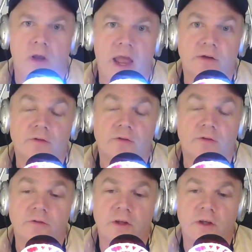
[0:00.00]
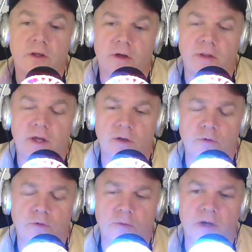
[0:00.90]
And since the uh, that
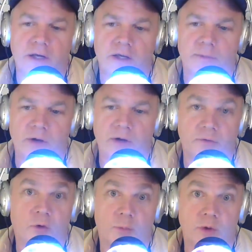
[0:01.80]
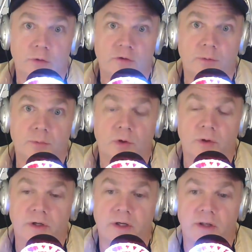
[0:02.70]
YouTube guy came out, the former YouTube
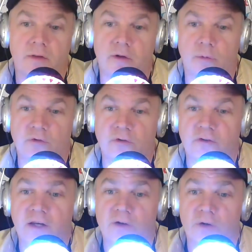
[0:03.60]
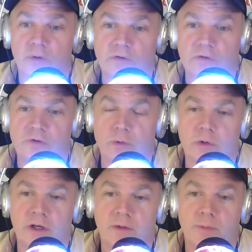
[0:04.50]
employee, there was a secondary
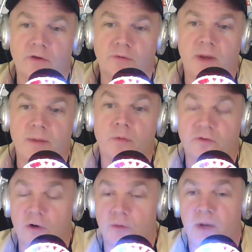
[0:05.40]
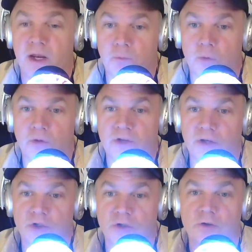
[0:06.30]
story because people started paying more
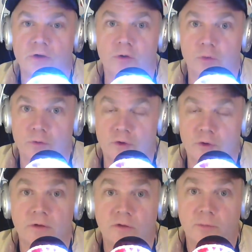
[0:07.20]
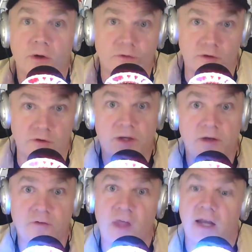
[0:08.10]
attention to YouTube and conspiracies
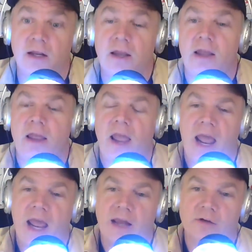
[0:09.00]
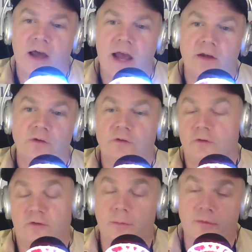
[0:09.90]
because of that. And as
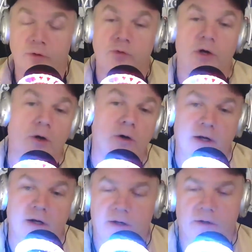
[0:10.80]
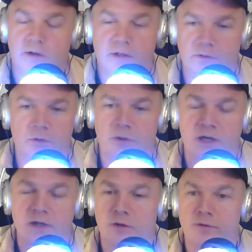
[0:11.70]
some of you know, I, I, I you and
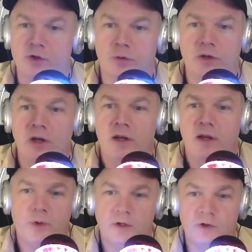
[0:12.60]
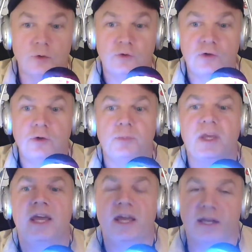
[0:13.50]
I don't have children, but
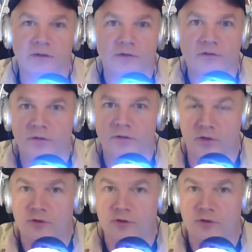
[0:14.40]
YouTube Kids, the